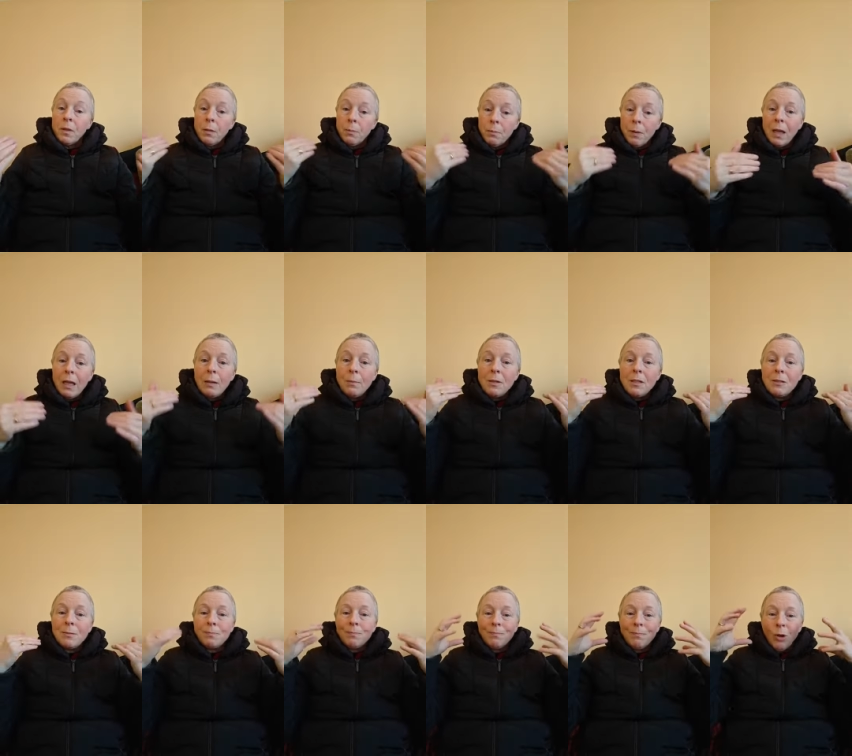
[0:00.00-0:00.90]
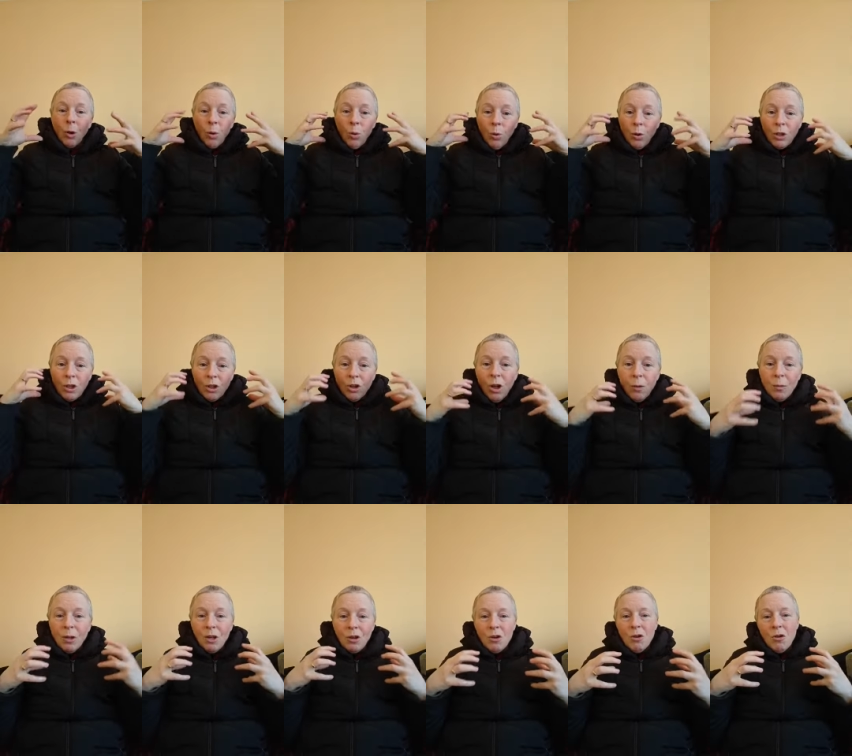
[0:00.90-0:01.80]
The baby's
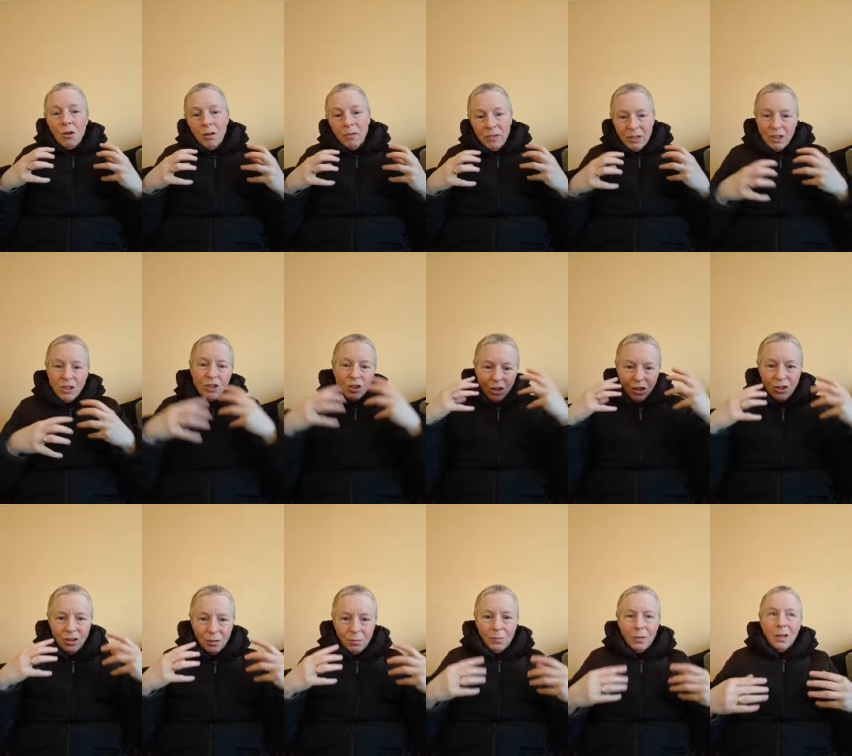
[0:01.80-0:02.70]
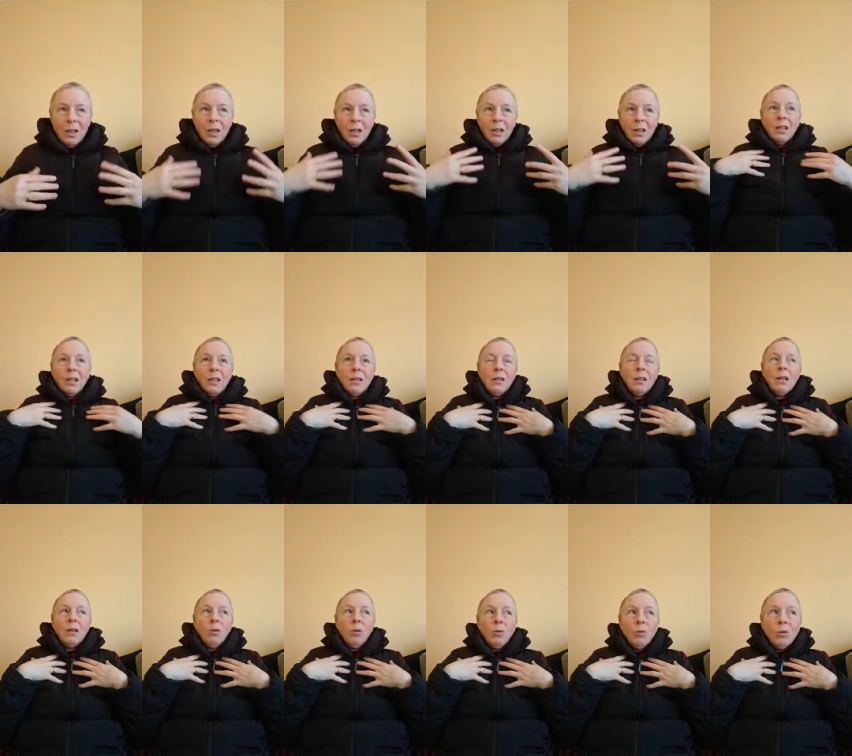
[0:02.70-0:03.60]
autonomic nervous system,
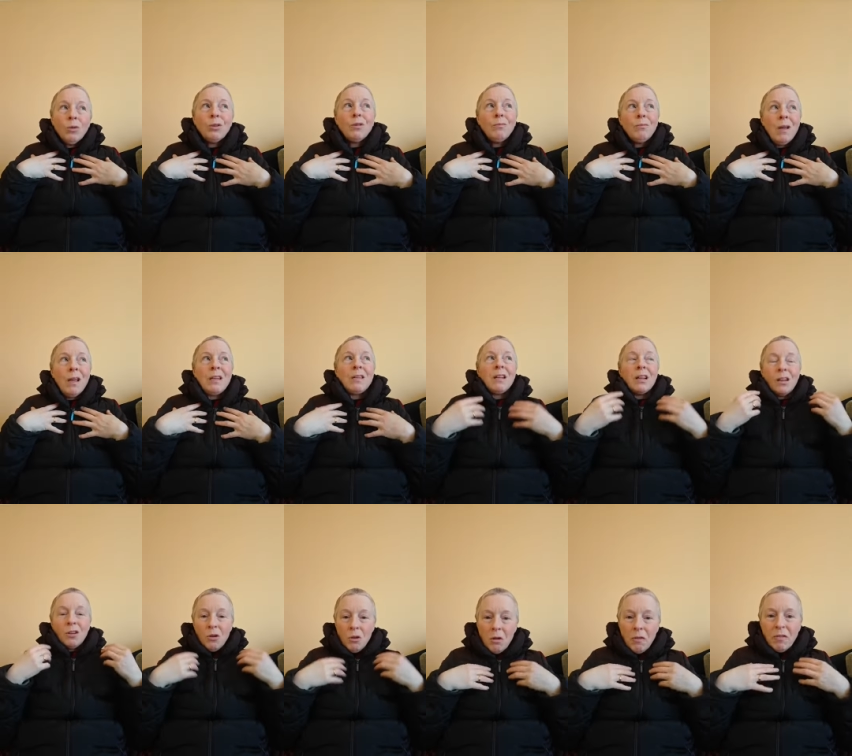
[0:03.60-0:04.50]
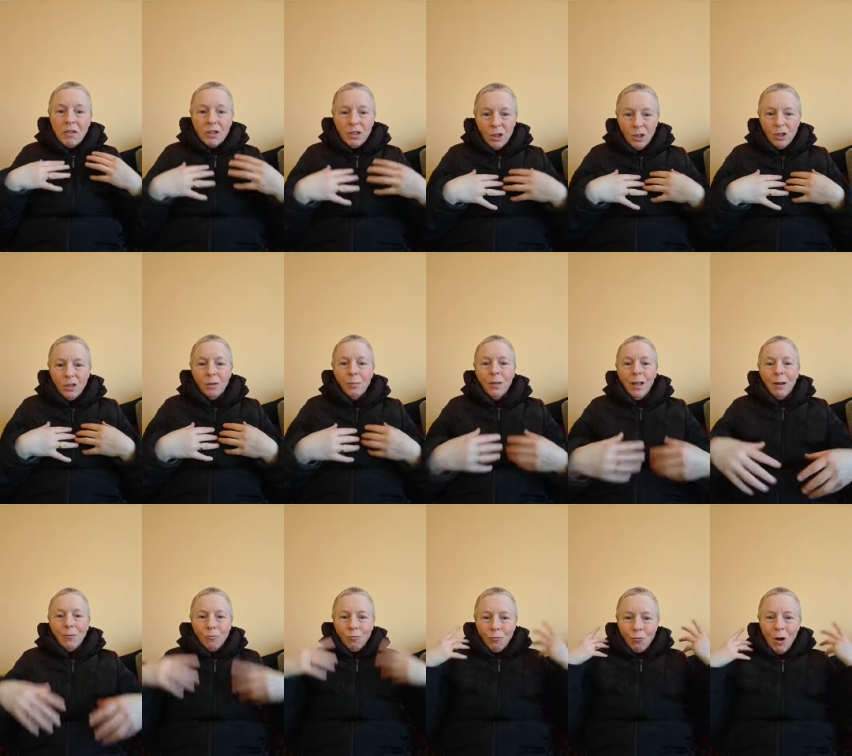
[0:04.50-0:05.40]
the automatic nervous system
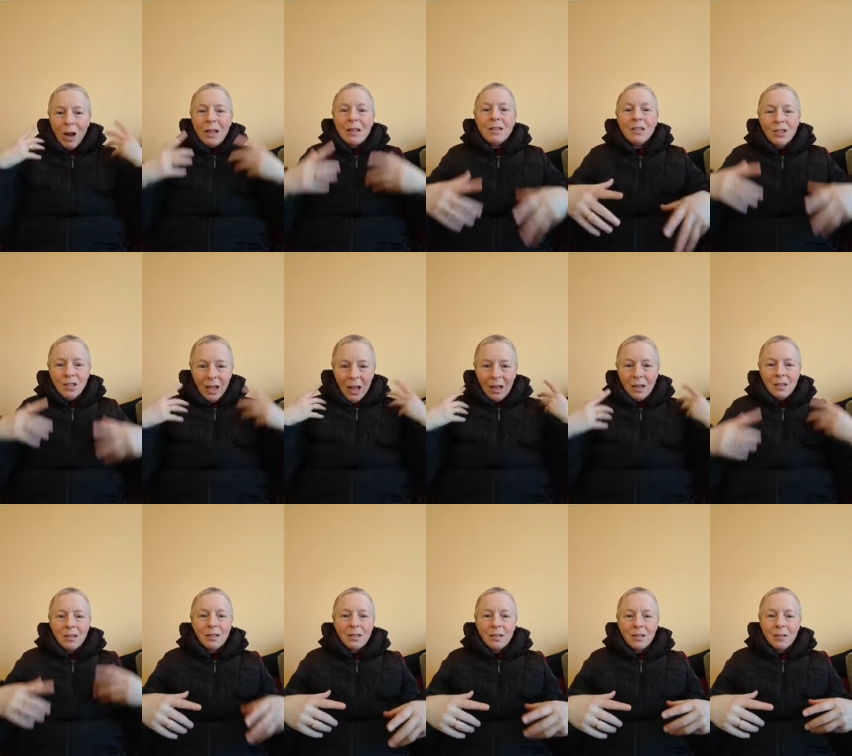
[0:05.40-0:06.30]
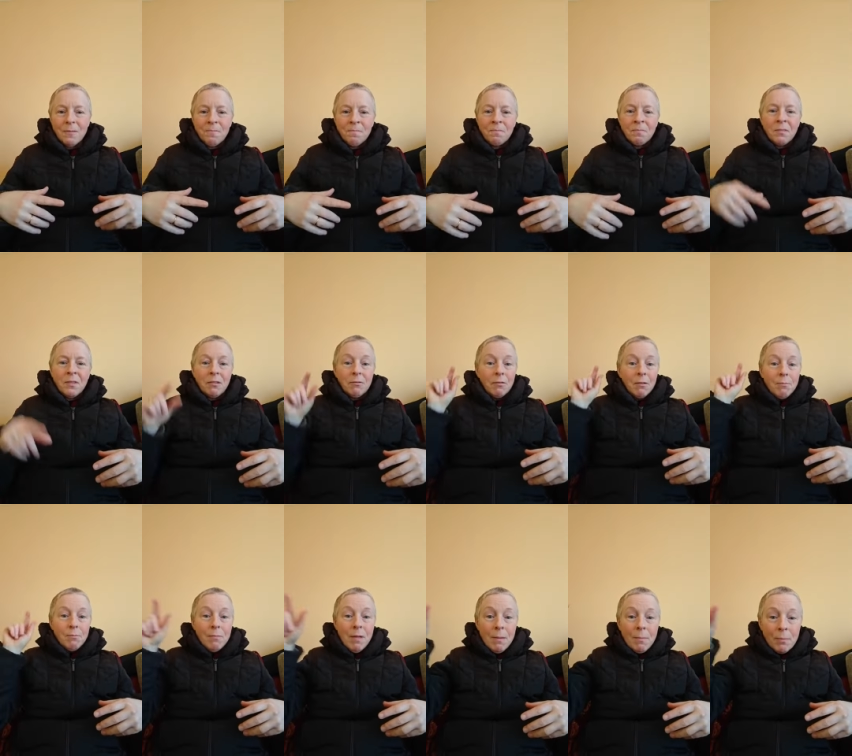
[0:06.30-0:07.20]
that runs us,
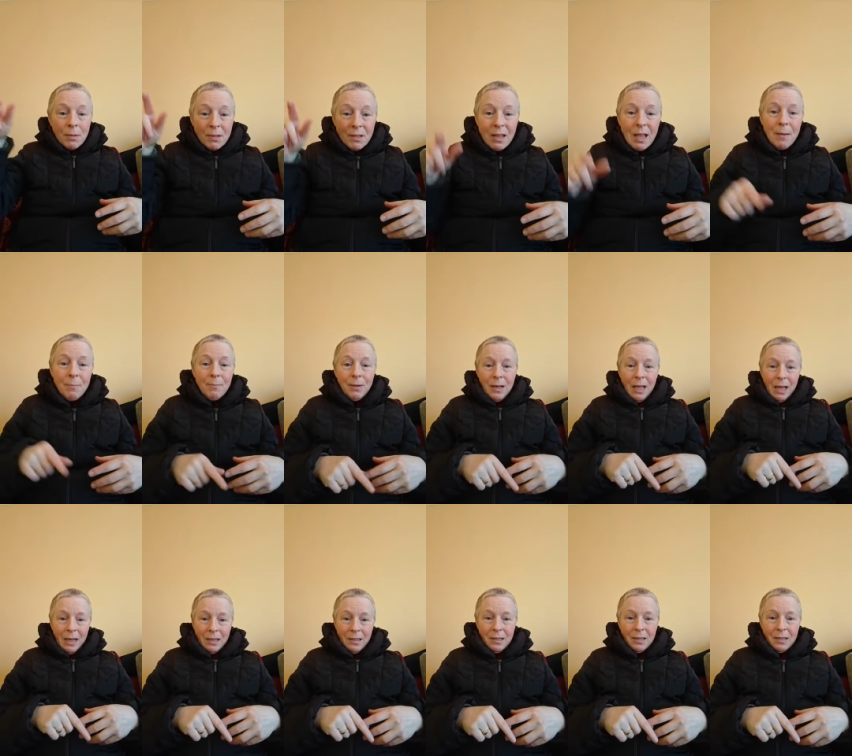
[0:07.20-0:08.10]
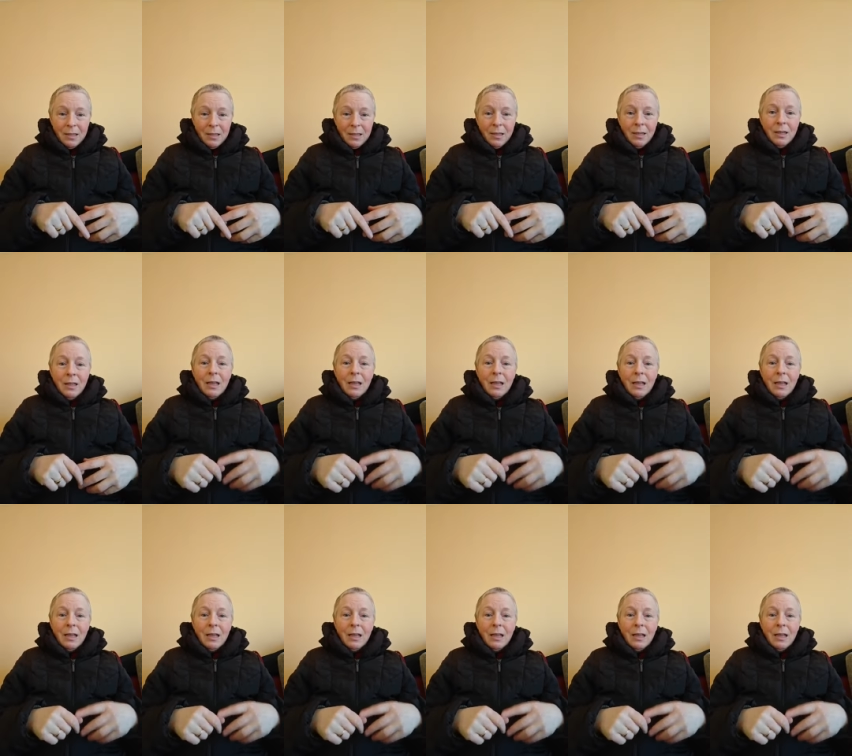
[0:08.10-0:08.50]
remembers that place.